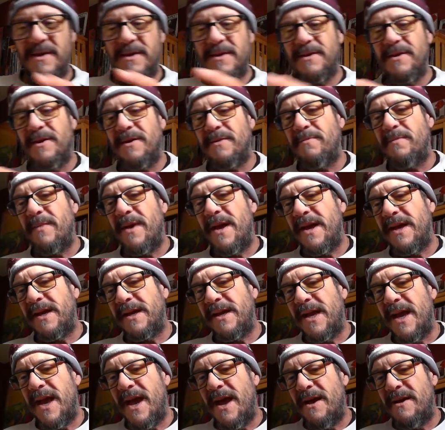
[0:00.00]
man
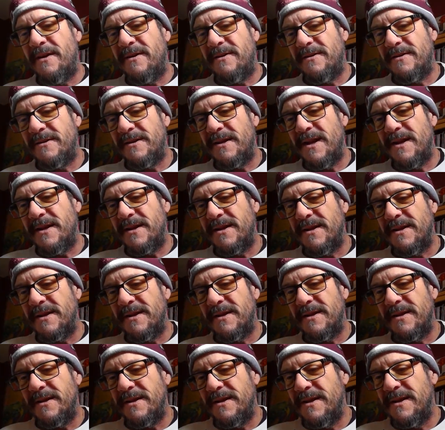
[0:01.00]
Cal, kind of
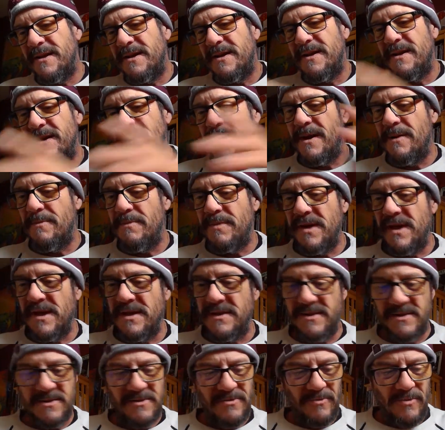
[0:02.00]
up
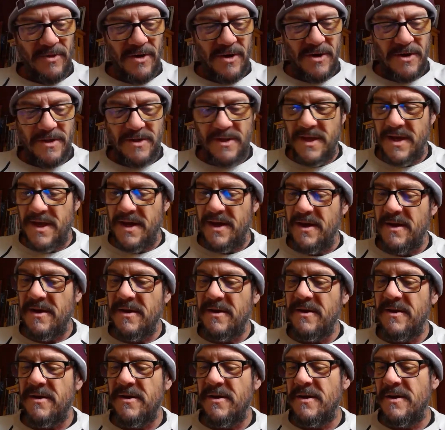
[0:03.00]
against the wall there.
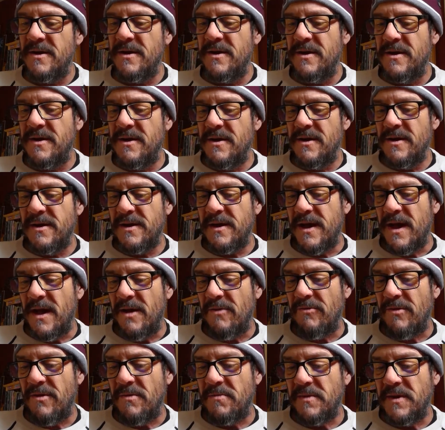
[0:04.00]
Cal
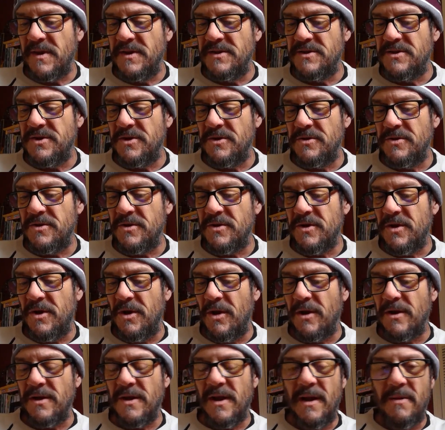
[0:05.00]
Ripken Jr.
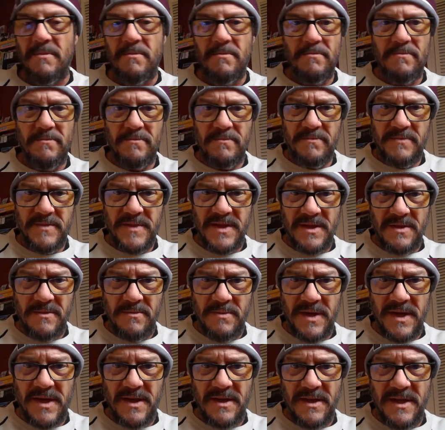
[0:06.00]
call up to the
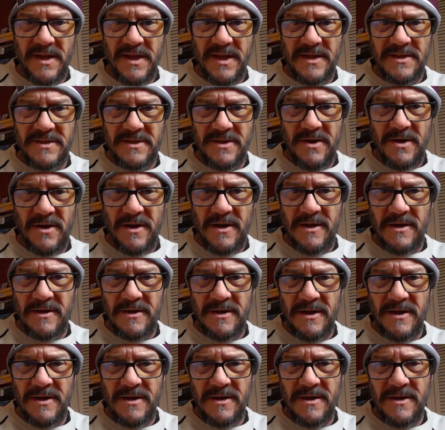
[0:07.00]
big leagues card.
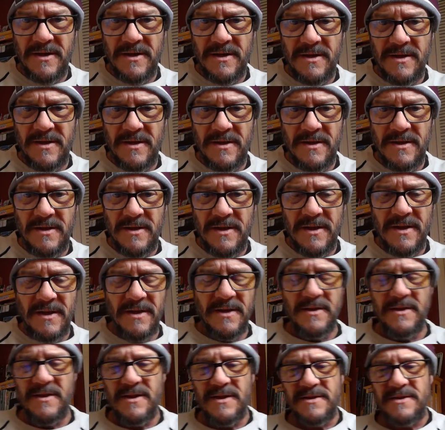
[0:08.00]

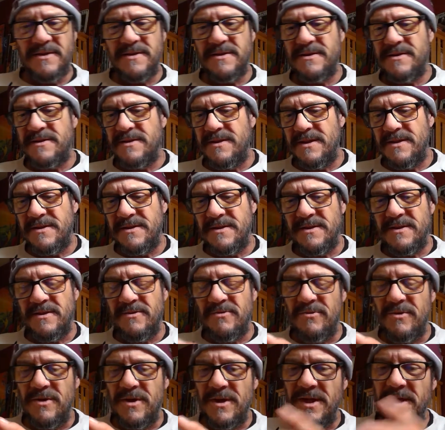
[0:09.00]
This is a
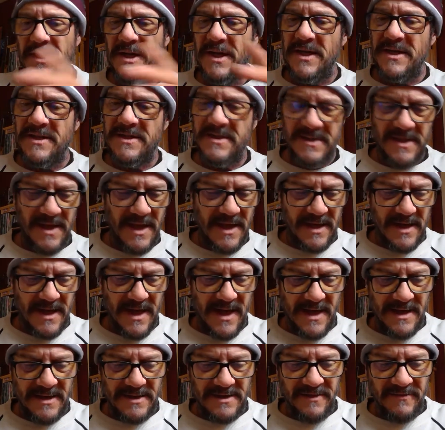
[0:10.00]
really nice set,
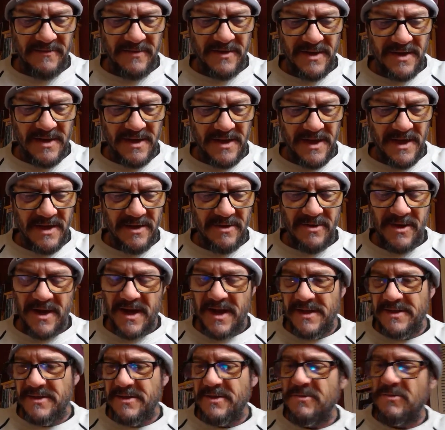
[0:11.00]
guys. If you can get your
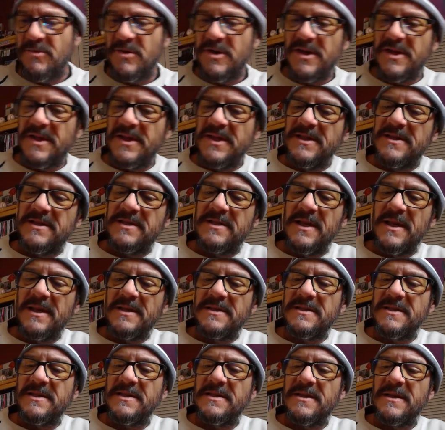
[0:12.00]
hands on one of these
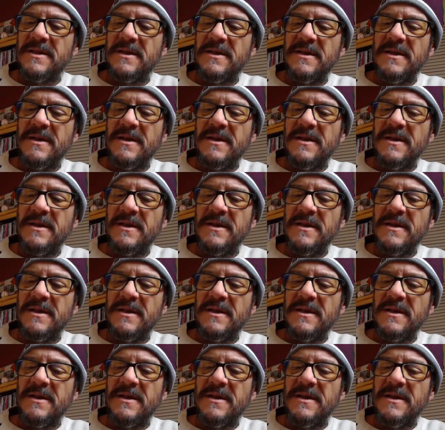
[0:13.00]
sets in the